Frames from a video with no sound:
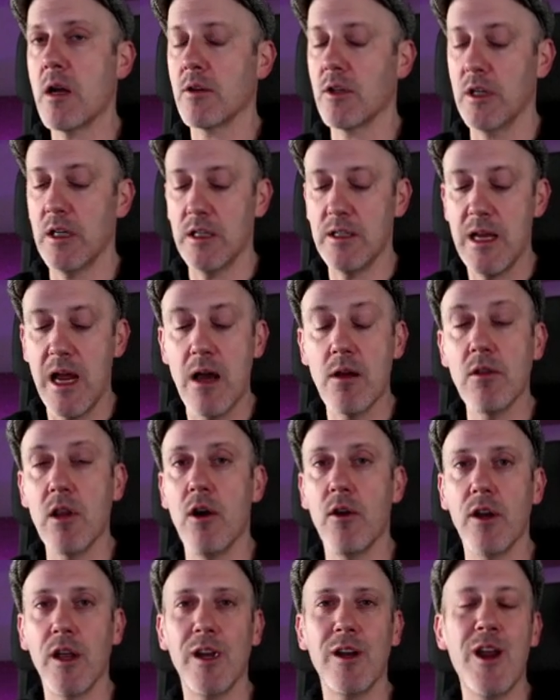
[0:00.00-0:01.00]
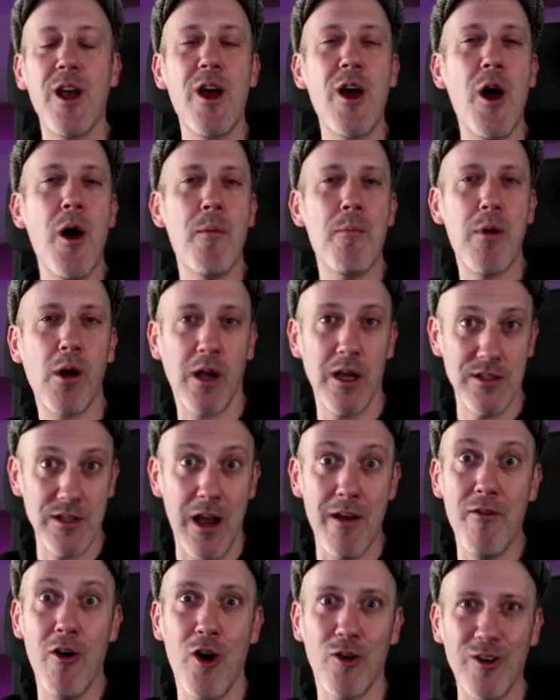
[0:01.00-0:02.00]
going to download it because
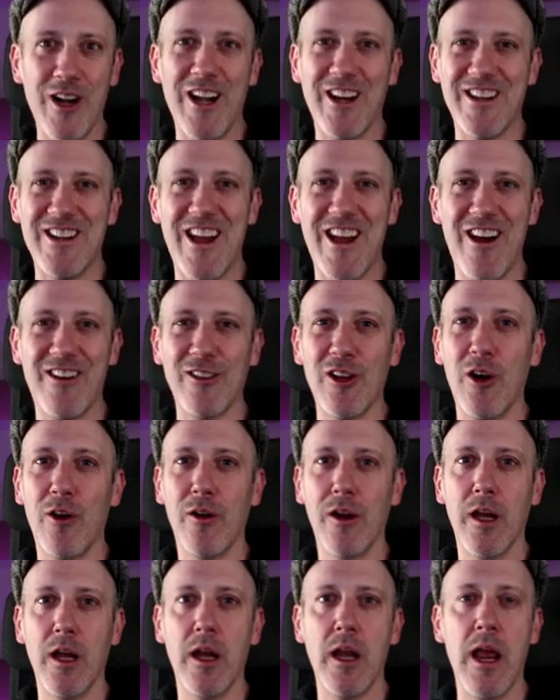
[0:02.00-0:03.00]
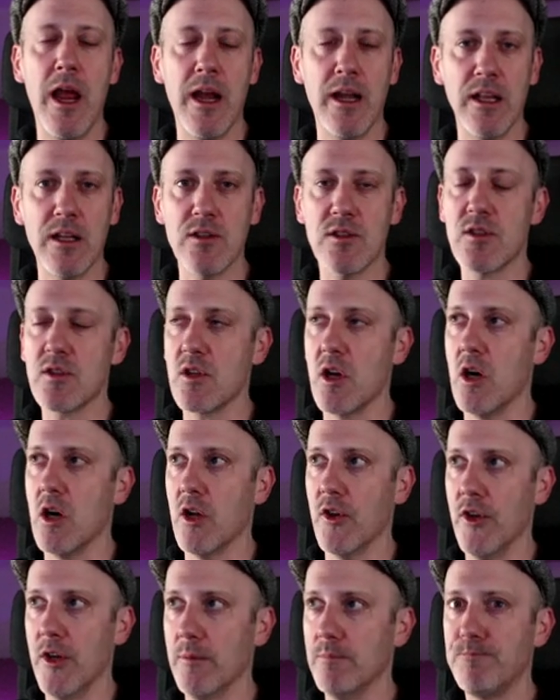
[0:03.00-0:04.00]
I've already downloaded it and installed
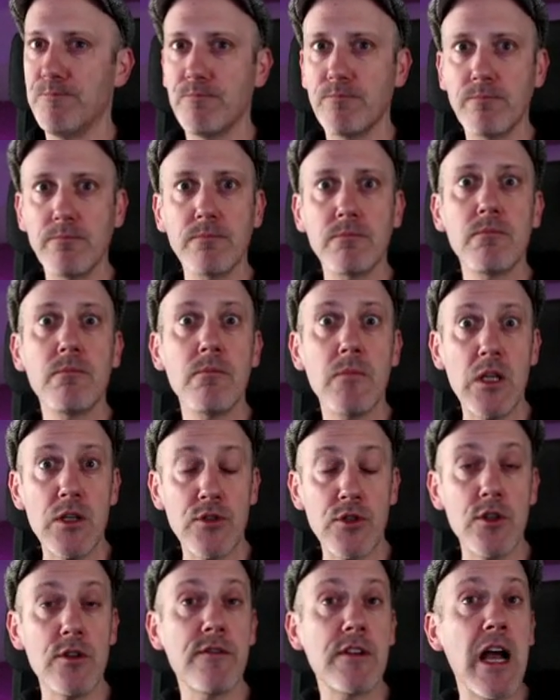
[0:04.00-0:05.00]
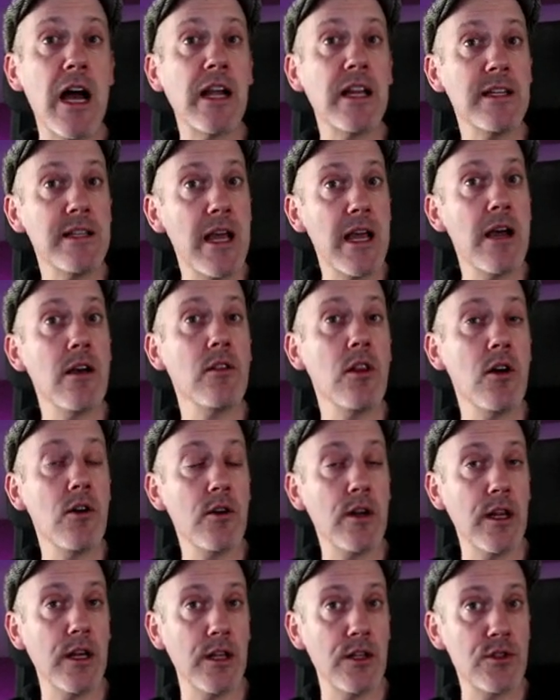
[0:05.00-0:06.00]
it. So you've got to download
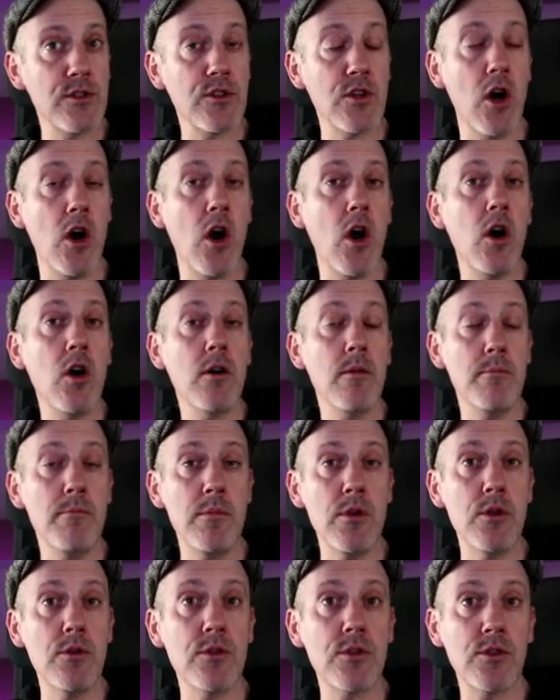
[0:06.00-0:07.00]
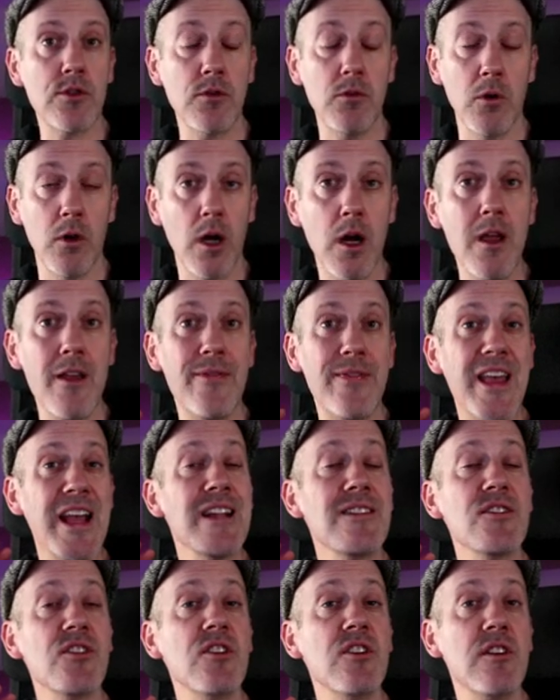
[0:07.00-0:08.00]
and install MuseScore.
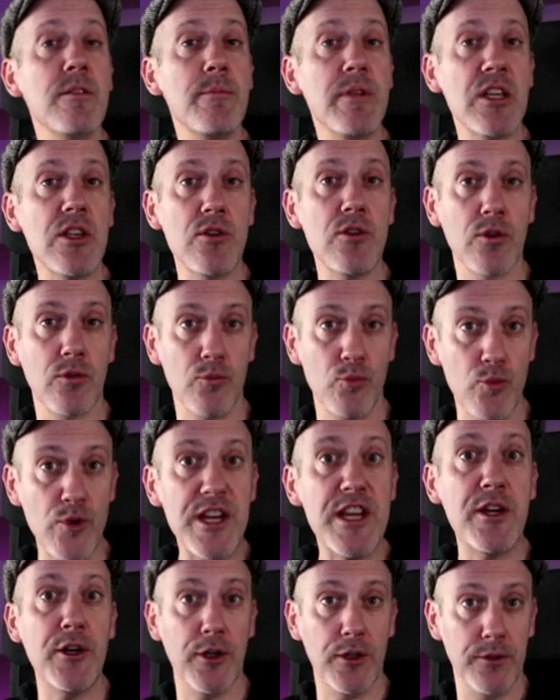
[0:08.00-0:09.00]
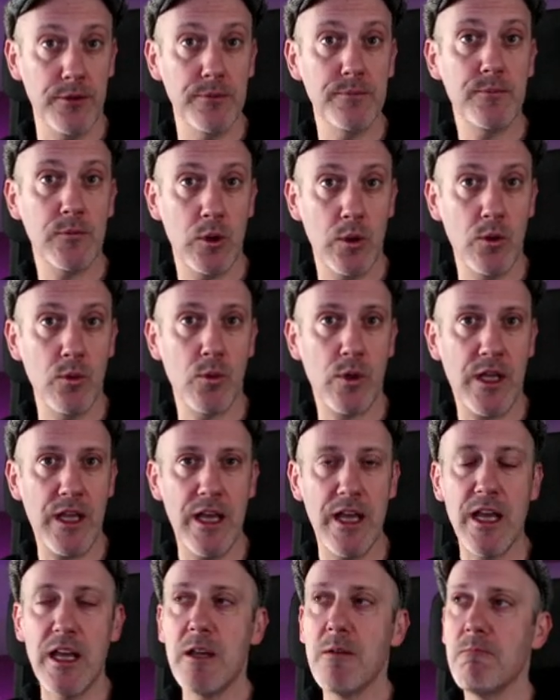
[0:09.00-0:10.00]
That's going to be your reader,
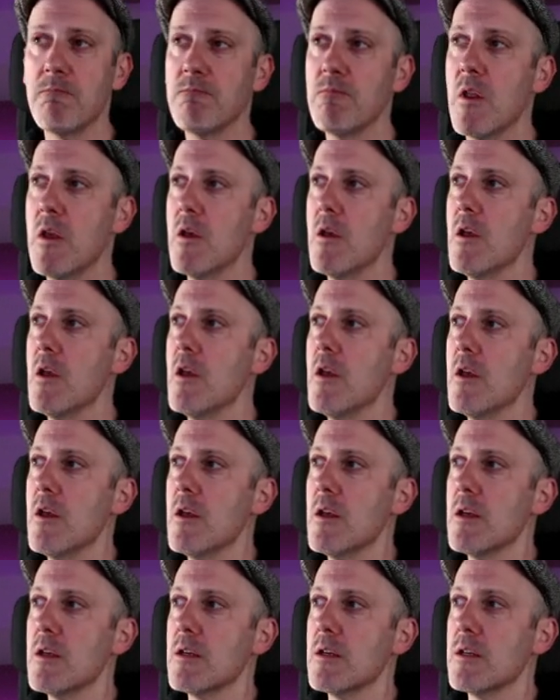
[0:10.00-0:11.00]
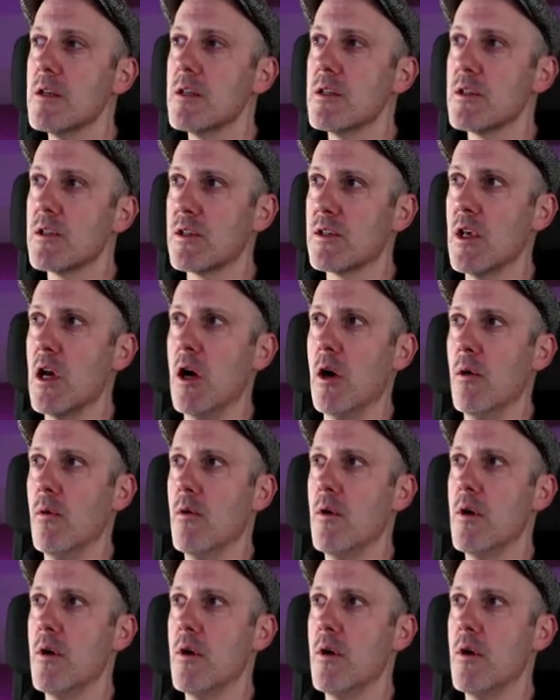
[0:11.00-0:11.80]
okay? So